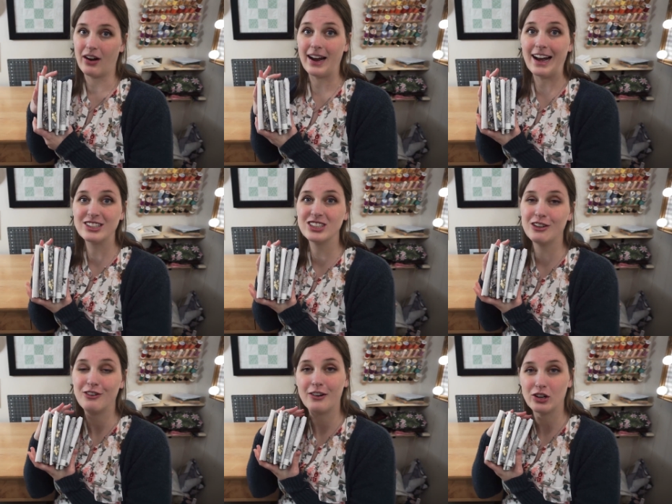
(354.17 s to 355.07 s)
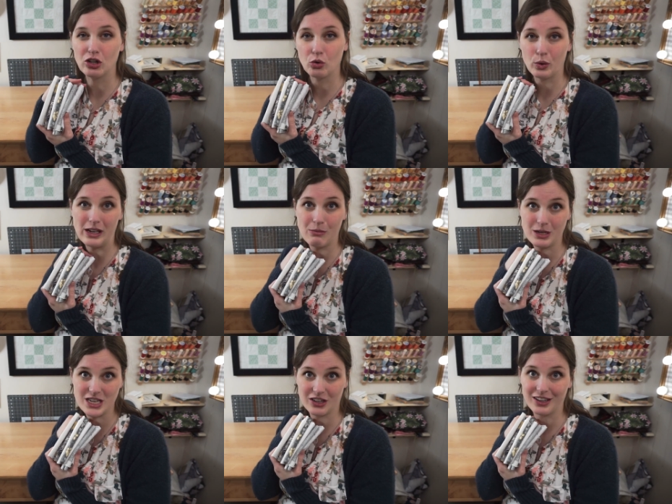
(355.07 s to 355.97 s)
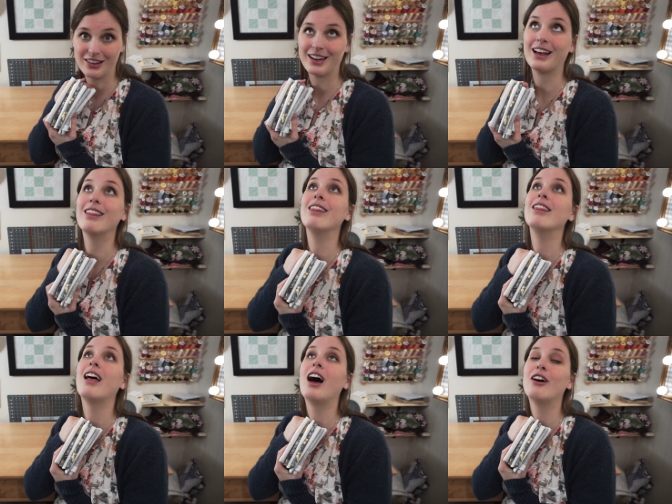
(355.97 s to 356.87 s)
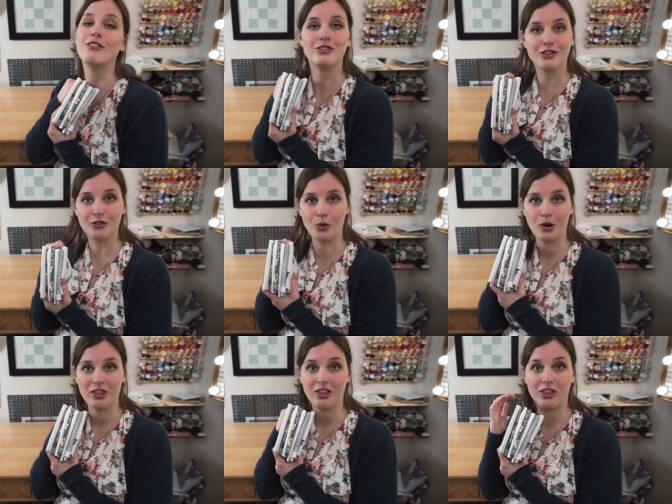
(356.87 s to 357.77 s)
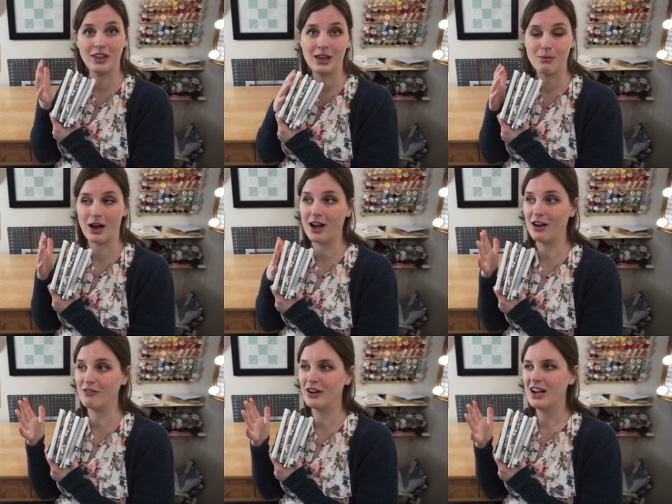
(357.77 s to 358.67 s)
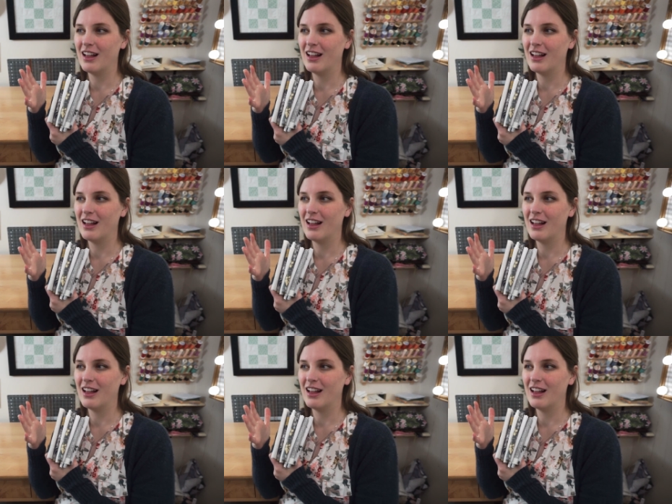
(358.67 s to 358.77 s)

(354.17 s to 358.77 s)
I actually found a green material that I loved for the theme of